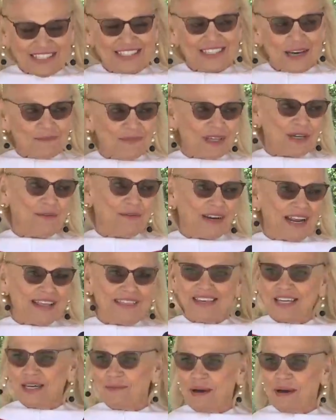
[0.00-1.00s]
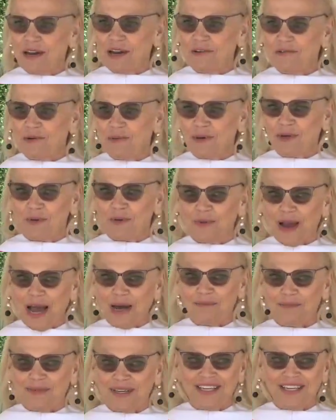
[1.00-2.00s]
something when I think about everyone
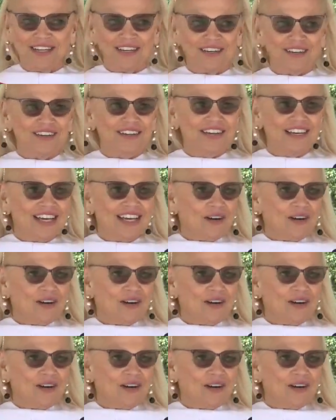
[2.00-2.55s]
around me here,